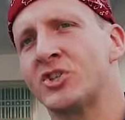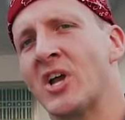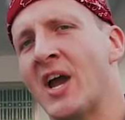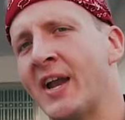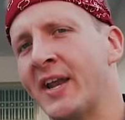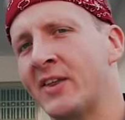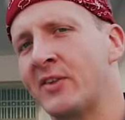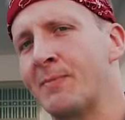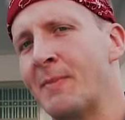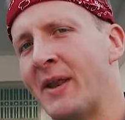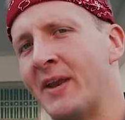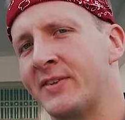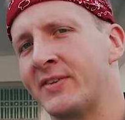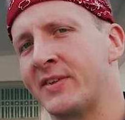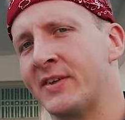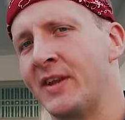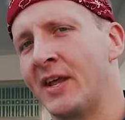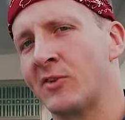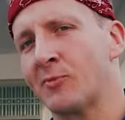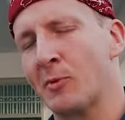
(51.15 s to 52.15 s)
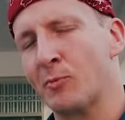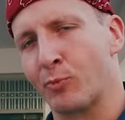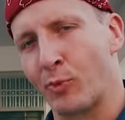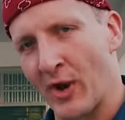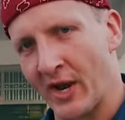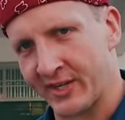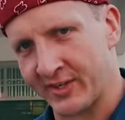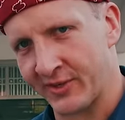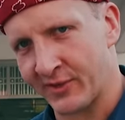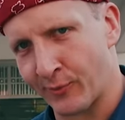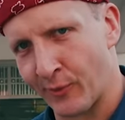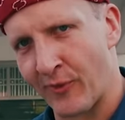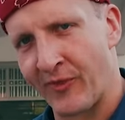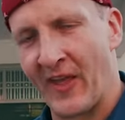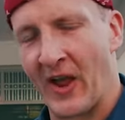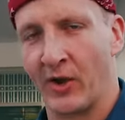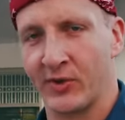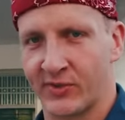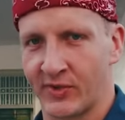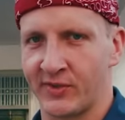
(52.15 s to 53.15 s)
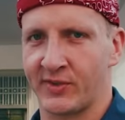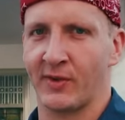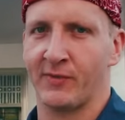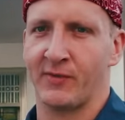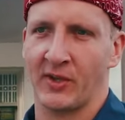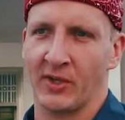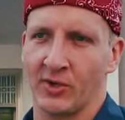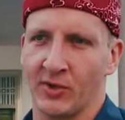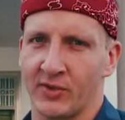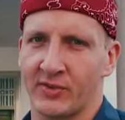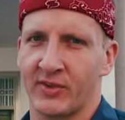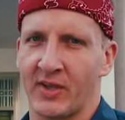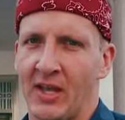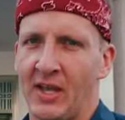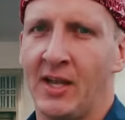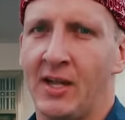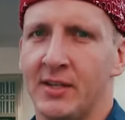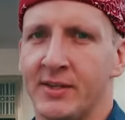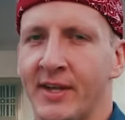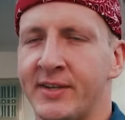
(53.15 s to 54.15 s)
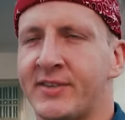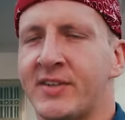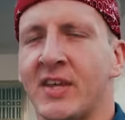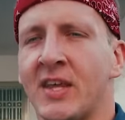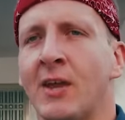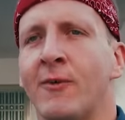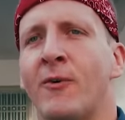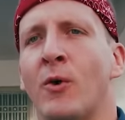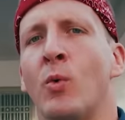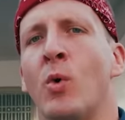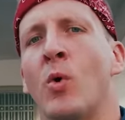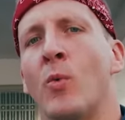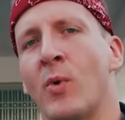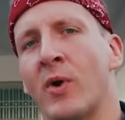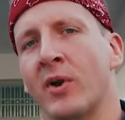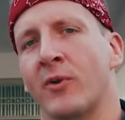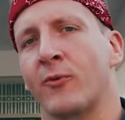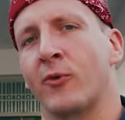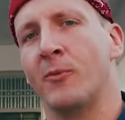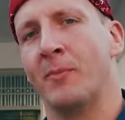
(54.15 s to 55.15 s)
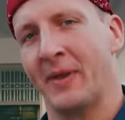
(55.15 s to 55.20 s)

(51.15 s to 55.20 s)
Chinese medicine has been practiced for thousands of years. Let's see if it will work for